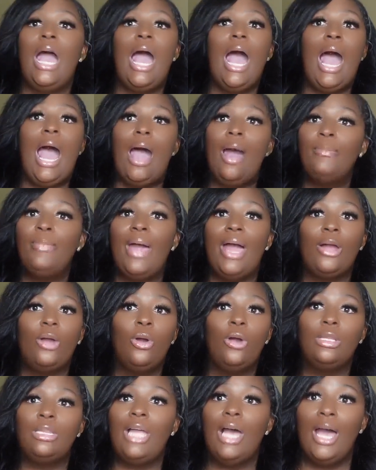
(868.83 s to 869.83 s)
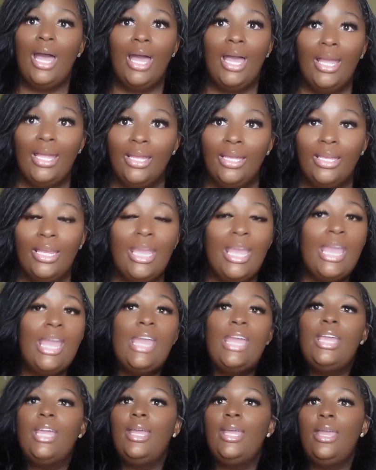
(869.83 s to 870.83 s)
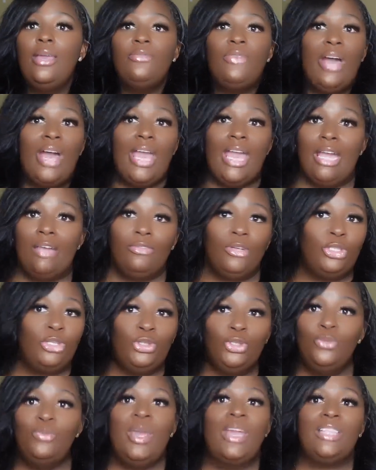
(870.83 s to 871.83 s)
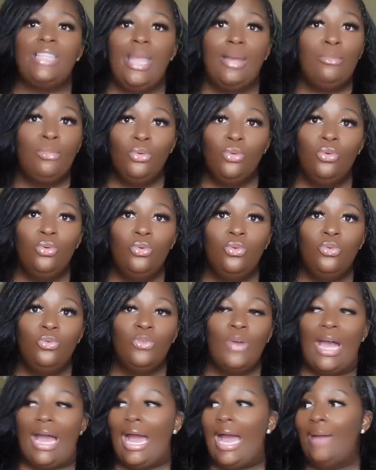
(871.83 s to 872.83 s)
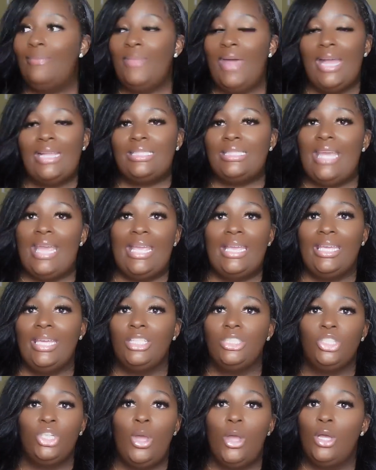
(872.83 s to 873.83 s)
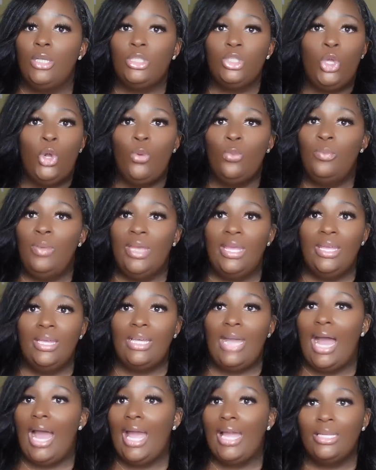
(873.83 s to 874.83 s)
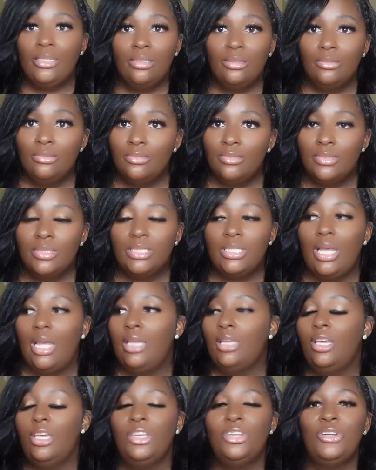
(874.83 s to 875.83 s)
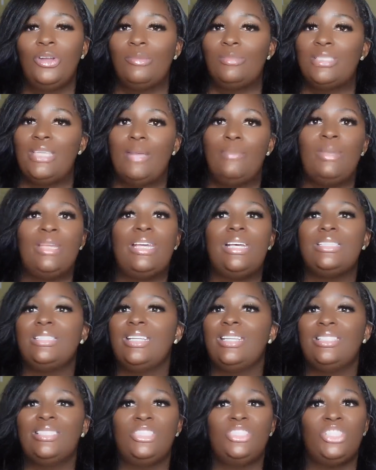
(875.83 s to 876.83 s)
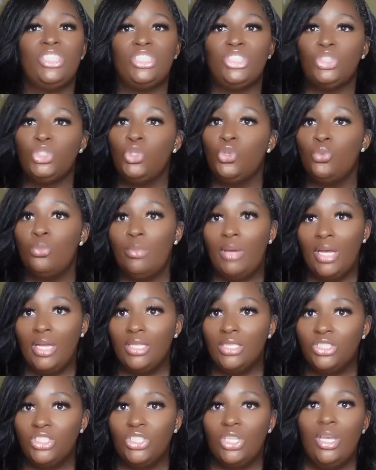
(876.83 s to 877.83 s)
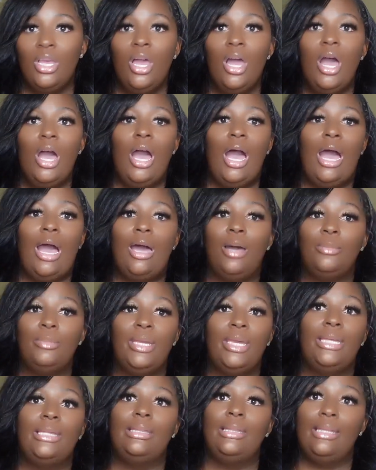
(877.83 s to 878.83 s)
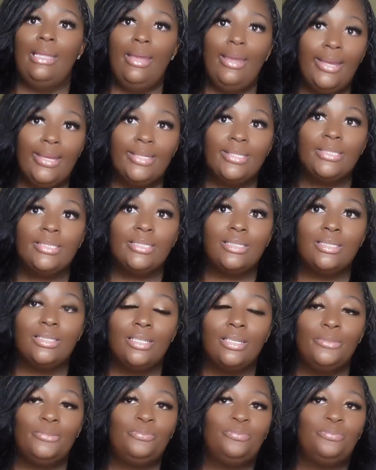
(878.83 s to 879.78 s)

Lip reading: I'm not gonna lie, if I ever do make that move, I'm not taking no big items, you know what I'm saying, because it's just too much. Unless